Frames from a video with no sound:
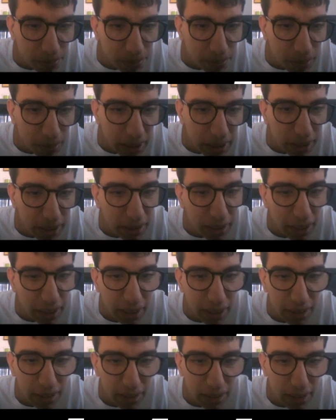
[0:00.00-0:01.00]
But the
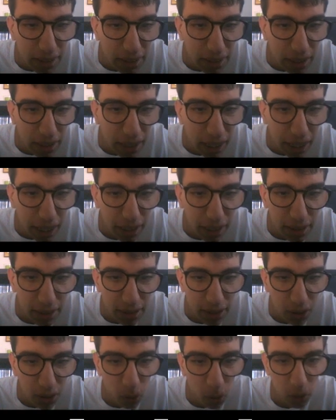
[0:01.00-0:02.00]
thing is, the knight
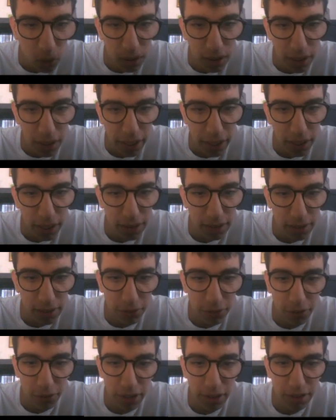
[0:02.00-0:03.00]
is
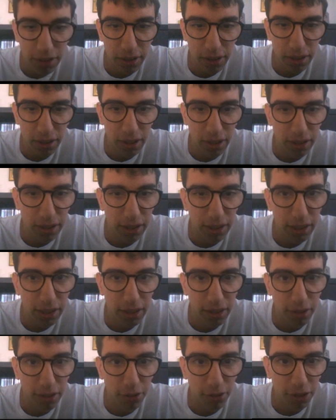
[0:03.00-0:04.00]
defended. I think
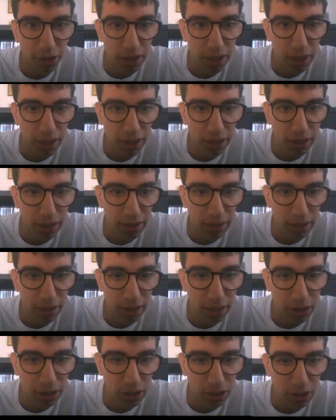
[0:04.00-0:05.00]
everything is
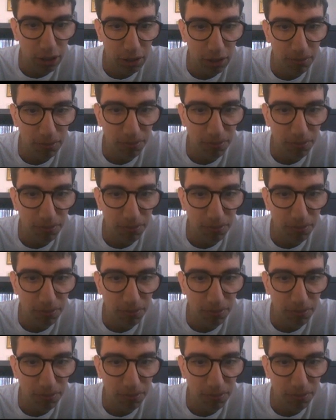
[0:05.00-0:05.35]
actually